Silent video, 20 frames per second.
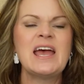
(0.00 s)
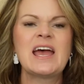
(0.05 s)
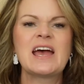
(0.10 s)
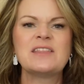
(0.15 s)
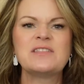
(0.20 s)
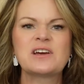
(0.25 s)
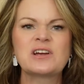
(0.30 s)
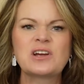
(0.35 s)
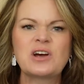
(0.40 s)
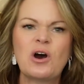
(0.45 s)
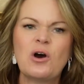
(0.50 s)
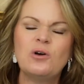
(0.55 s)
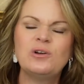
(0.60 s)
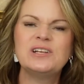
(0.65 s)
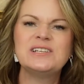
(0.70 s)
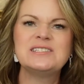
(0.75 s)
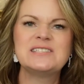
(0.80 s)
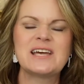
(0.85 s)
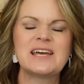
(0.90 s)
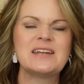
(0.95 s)
and the
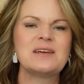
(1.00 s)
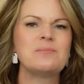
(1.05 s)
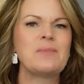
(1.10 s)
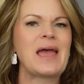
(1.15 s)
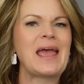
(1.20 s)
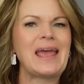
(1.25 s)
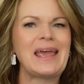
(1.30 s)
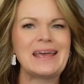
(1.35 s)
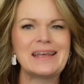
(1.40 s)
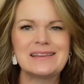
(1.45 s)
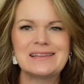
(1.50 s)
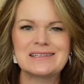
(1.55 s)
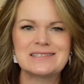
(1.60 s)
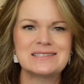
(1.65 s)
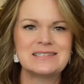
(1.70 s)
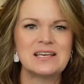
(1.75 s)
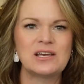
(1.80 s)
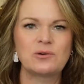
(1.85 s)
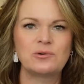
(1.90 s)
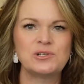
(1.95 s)
coated denim and the
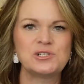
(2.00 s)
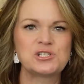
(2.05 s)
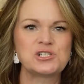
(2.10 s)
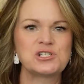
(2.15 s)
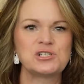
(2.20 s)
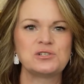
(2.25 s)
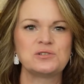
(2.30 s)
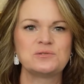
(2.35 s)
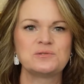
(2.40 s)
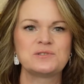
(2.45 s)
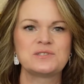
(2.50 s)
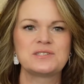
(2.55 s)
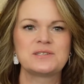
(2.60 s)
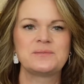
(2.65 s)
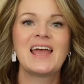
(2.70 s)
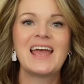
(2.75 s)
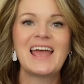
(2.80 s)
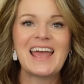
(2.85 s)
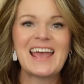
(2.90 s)
sequin shoes.